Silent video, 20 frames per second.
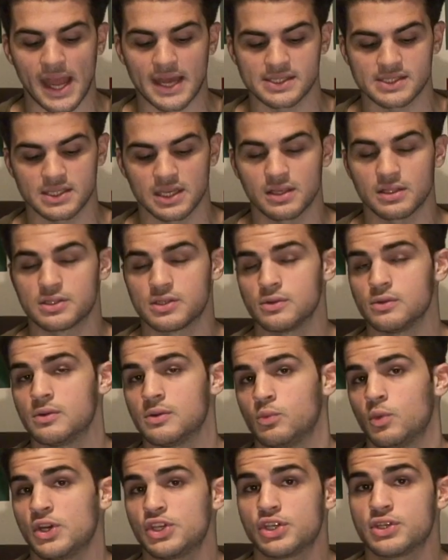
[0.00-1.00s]
asking to
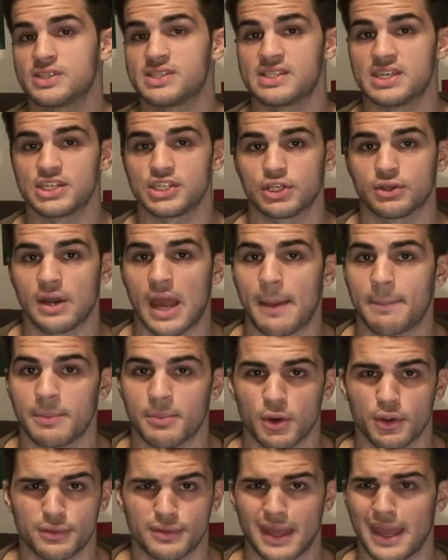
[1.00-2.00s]
wish her sister a happy
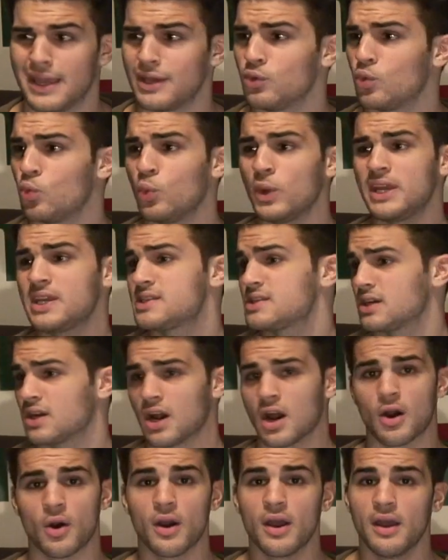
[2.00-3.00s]
birthday weeks
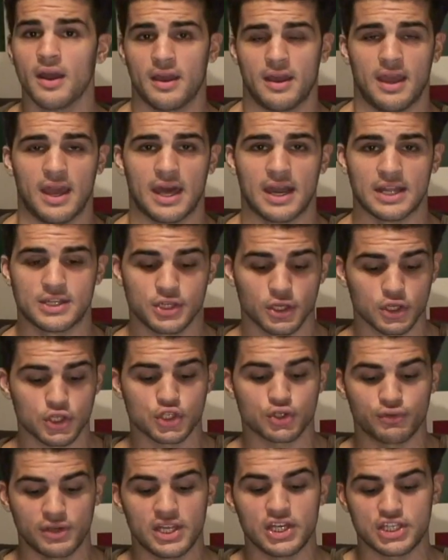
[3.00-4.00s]
ago, and I took a
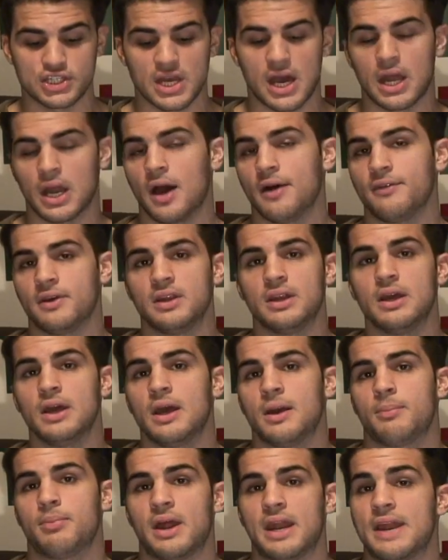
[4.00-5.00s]
screenshot of it,
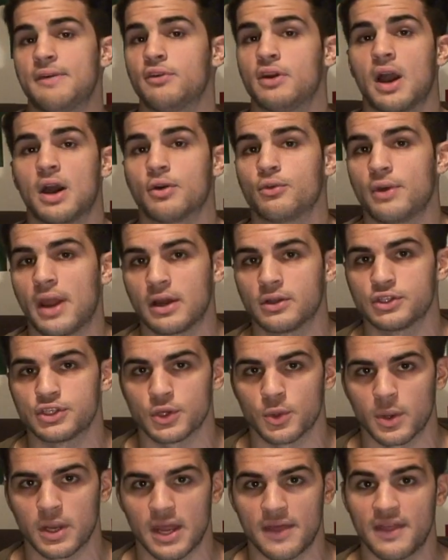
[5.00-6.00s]
but I never got around
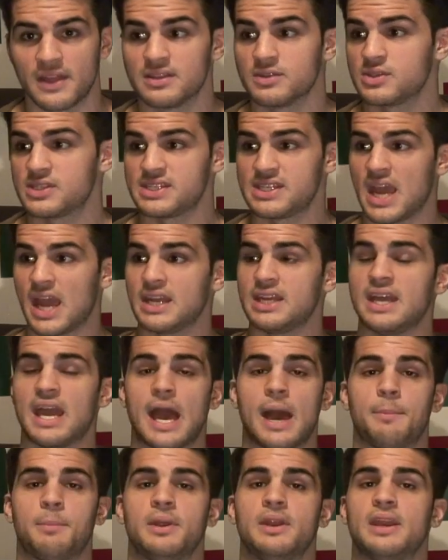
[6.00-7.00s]
to it, and then Sandy
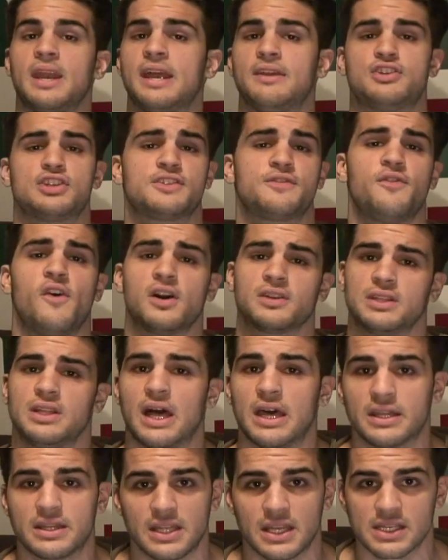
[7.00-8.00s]
happened, and it just fucked a
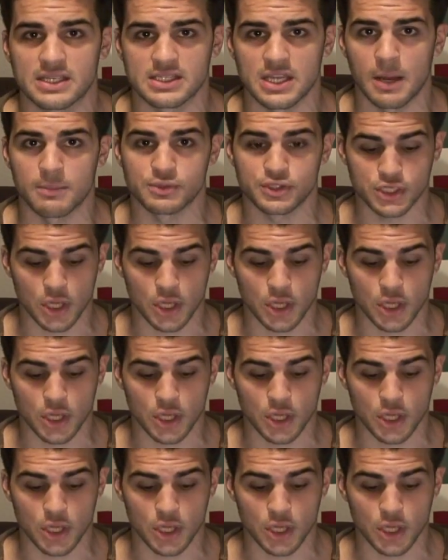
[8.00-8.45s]
lot of things up.